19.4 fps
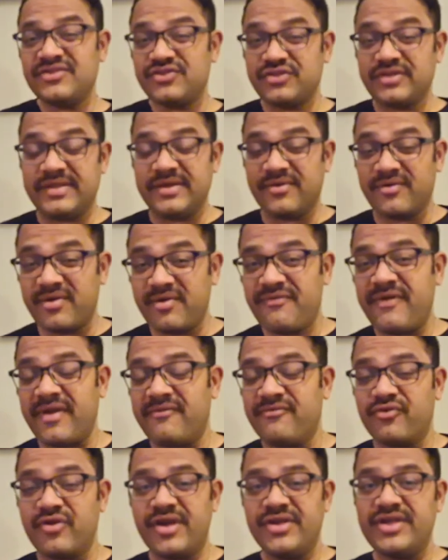terrific
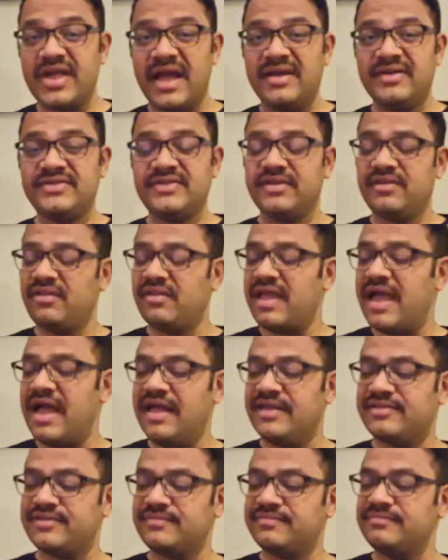for a young single
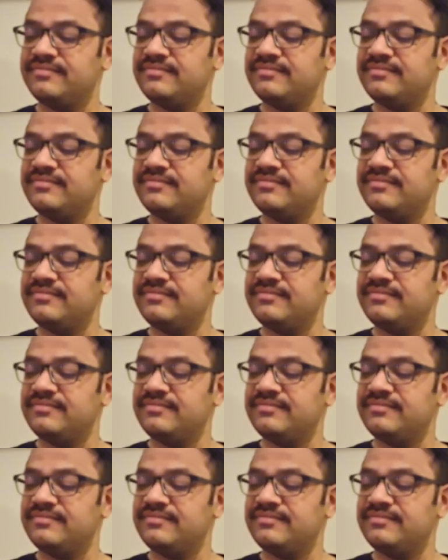cask.